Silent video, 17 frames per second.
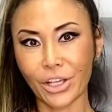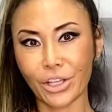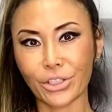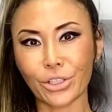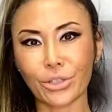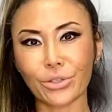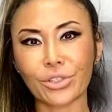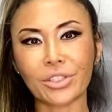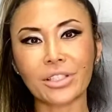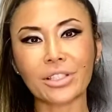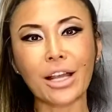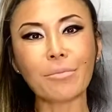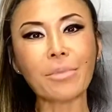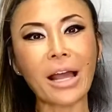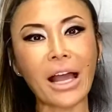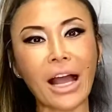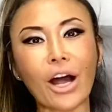So
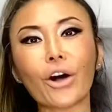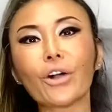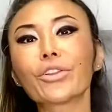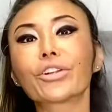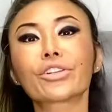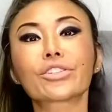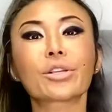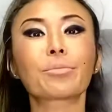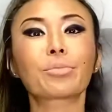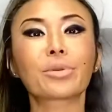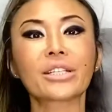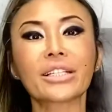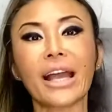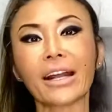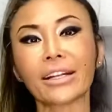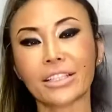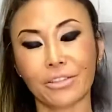somehow there's a
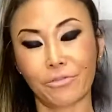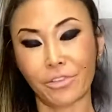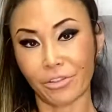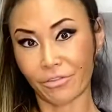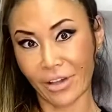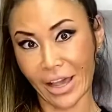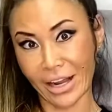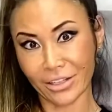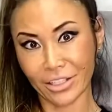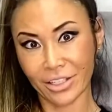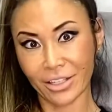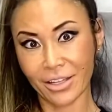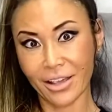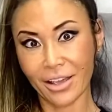protective effect